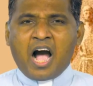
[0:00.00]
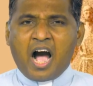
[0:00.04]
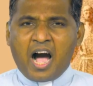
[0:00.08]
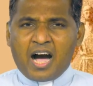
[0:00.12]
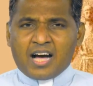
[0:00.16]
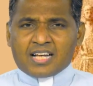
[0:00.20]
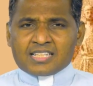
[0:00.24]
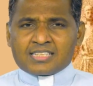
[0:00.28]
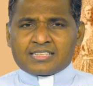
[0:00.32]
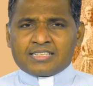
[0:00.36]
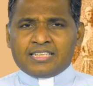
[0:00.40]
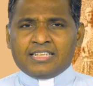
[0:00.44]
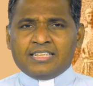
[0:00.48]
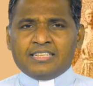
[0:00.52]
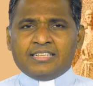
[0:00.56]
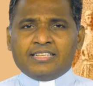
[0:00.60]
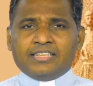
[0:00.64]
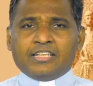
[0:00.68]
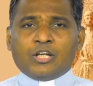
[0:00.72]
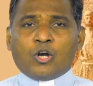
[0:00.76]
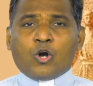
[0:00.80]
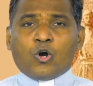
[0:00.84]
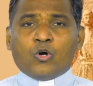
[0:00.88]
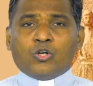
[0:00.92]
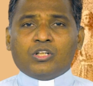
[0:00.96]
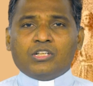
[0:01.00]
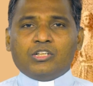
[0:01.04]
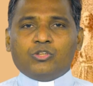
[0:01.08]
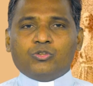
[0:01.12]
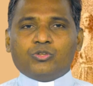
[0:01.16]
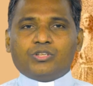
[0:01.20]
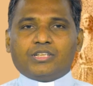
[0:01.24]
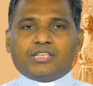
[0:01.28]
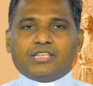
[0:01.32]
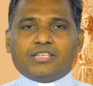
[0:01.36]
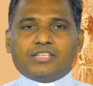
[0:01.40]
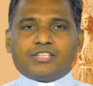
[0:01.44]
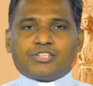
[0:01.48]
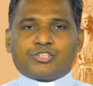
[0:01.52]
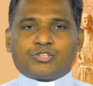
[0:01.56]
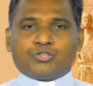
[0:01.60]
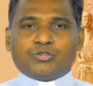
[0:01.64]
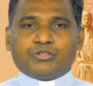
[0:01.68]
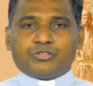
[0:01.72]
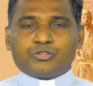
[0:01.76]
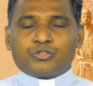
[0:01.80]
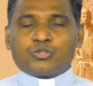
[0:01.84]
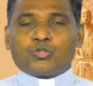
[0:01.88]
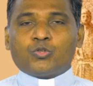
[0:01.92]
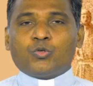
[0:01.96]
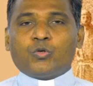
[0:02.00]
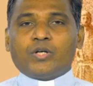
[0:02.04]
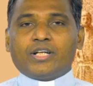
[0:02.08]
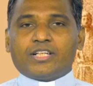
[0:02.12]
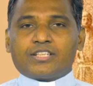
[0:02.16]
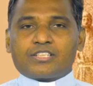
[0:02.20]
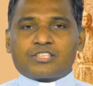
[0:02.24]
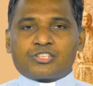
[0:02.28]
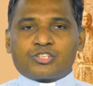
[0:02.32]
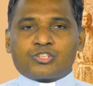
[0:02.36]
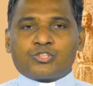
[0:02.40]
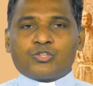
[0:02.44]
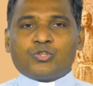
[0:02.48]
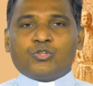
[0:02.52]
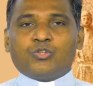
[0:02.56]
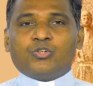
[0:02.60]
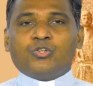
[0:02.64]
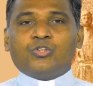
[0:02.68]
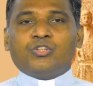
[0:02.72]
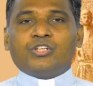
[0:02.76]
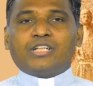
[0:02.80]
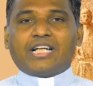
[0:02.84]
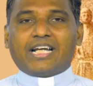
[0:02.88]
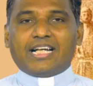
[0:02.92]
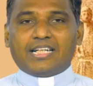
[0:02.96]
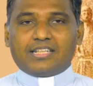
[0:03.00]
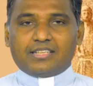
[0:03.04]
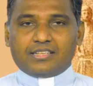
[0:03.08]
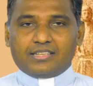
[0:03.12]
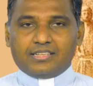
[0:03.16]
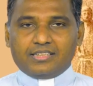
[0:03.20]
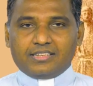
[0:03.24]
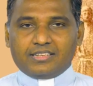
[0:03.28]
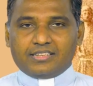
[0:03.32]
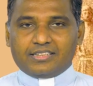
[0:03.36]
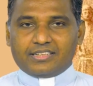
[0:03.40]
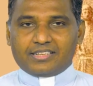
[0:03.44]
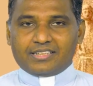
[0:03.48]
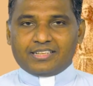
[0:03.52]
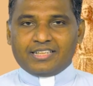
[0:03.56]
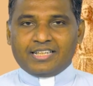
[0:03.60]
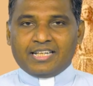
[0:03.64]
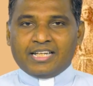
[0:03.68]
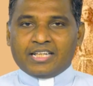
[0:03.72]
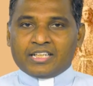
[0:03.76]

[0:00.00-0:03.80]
Asking the onlookers to throw a stone at her